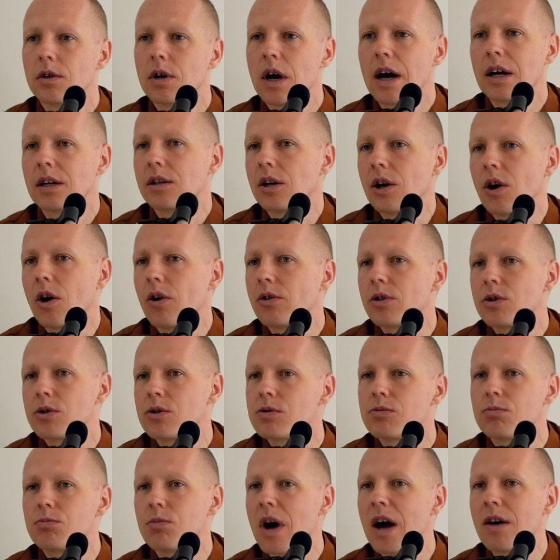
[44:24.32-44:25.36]
And you know, you
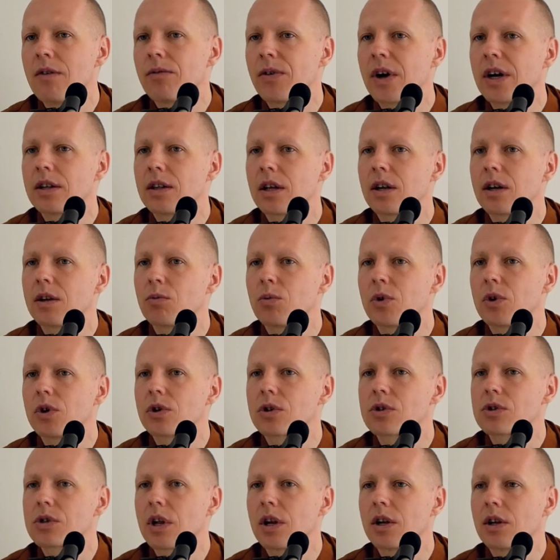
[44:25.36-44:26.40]
have faith that it
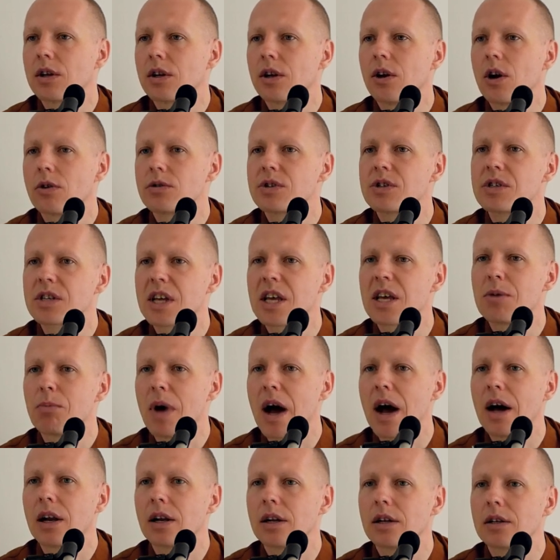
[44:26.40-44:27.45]
works. That you know, just keep
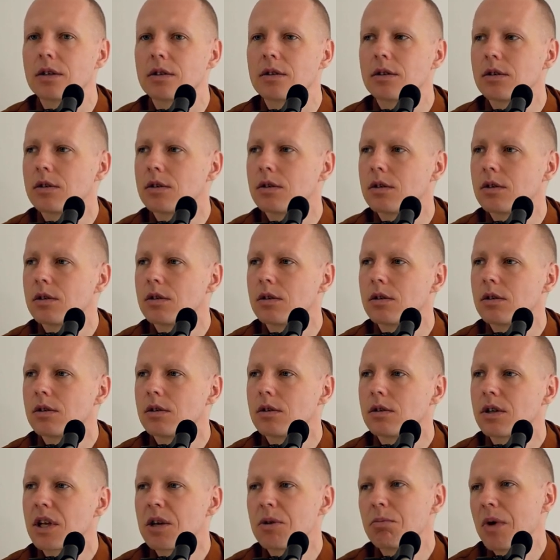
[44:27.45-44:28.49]
at it,
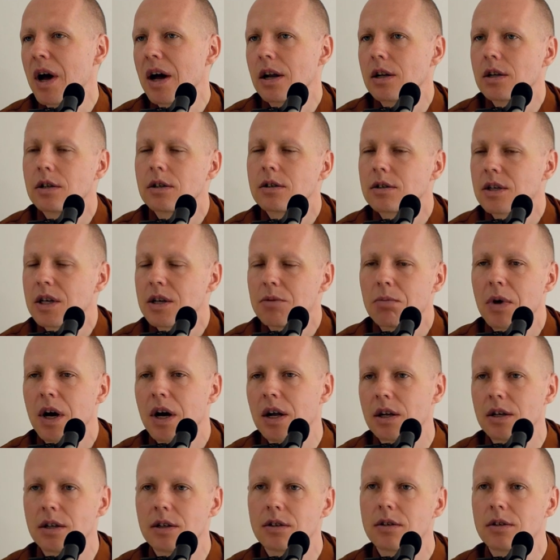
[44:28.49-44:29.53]
keep at it, keep
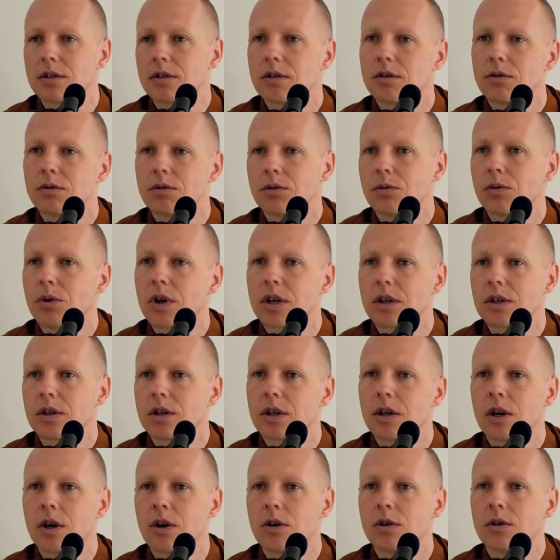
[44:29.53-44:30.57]
at it. What
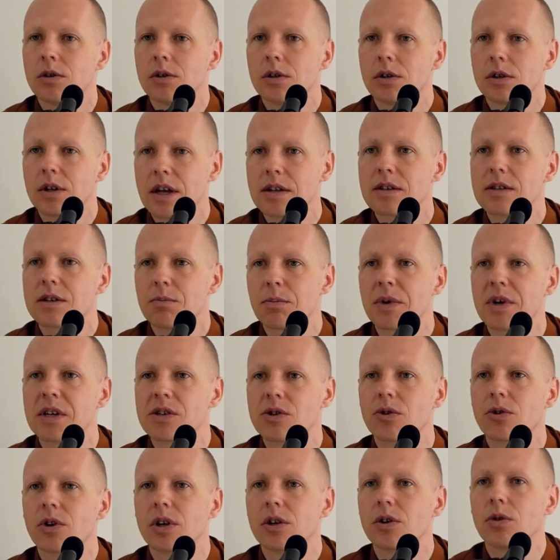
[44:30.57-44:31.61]
you know, that's the best
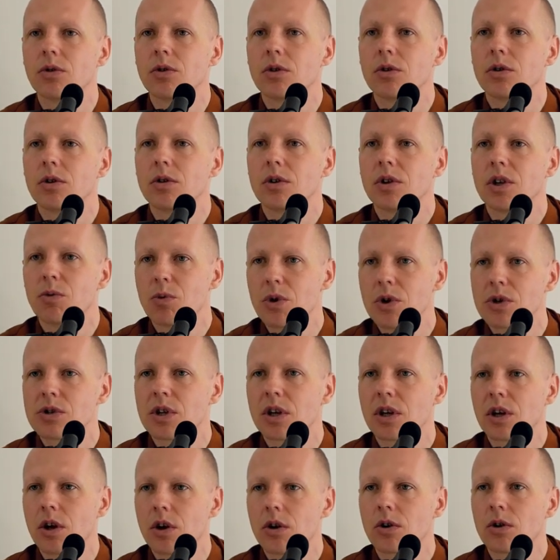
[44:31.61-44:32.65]
you can do. The worst
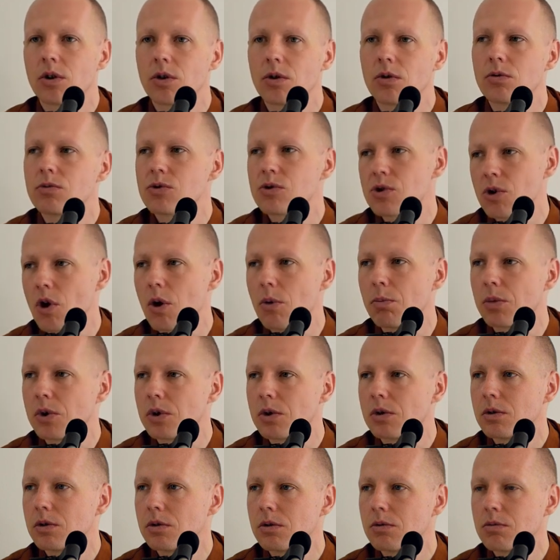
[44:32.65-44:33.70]
thing you could do, stop.
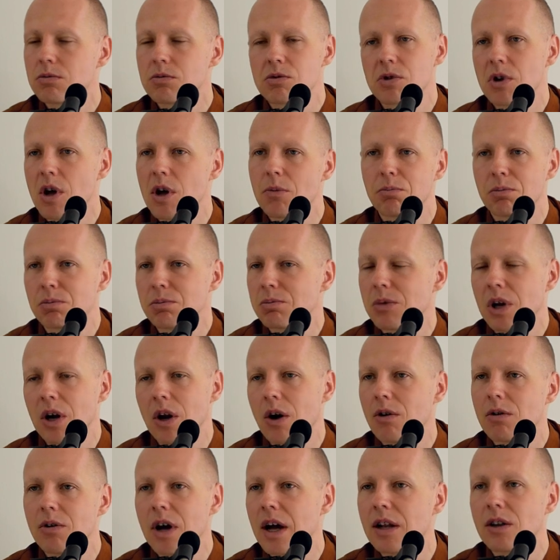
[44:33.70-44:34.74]
stop, you
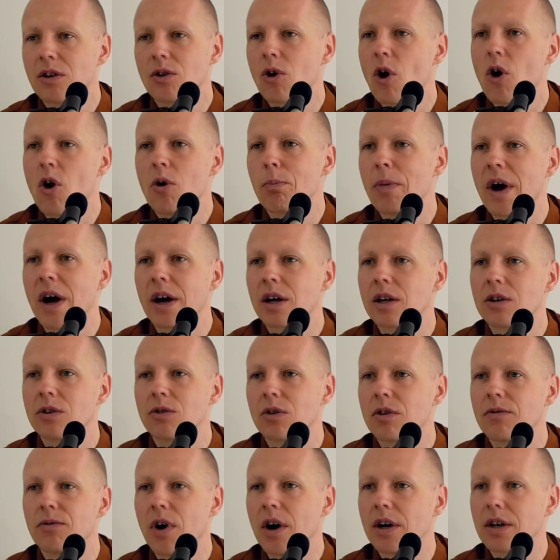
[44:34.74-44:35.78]
know, and go back into
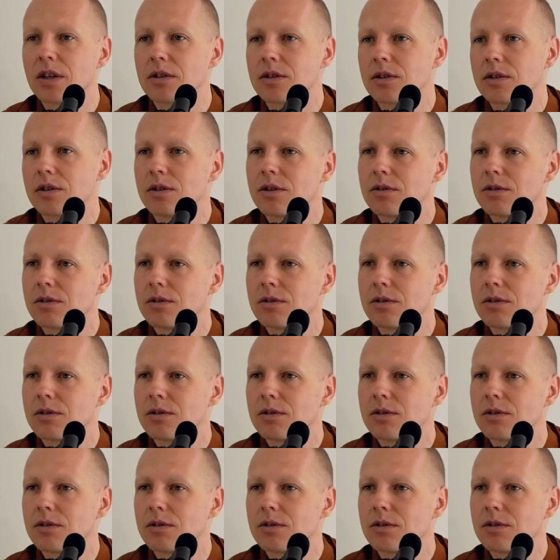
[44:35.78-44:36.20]
the fight.